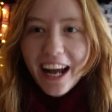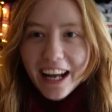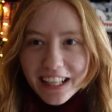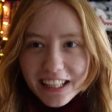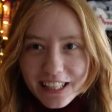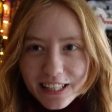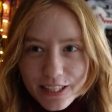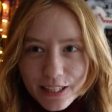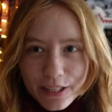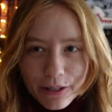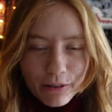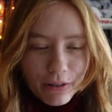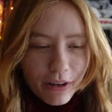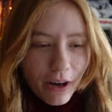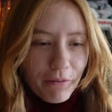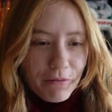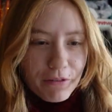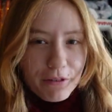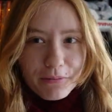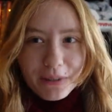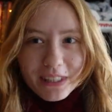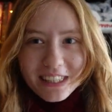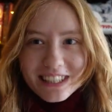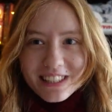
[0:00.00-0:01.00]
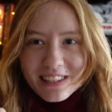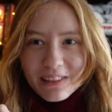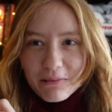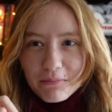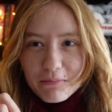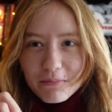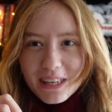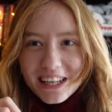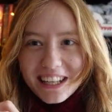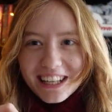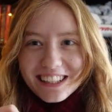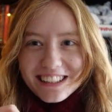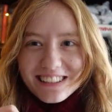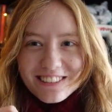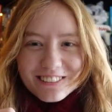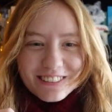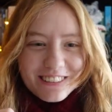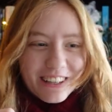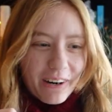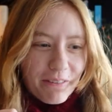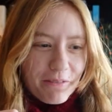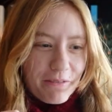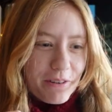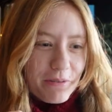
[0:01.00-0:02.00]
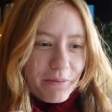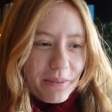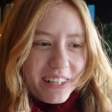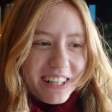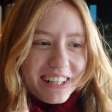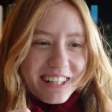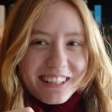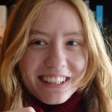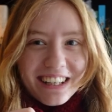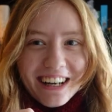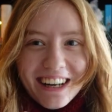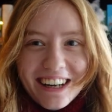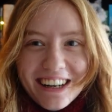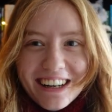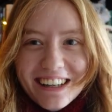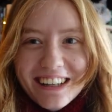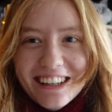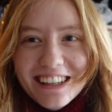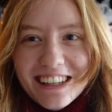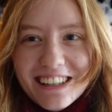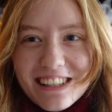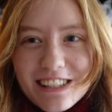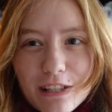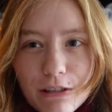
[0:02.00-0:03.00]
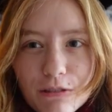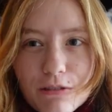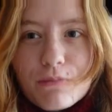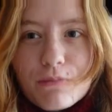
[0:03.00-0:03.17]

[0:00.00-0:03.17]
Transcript: And it's so comfortable. It's so big and so comfortable and so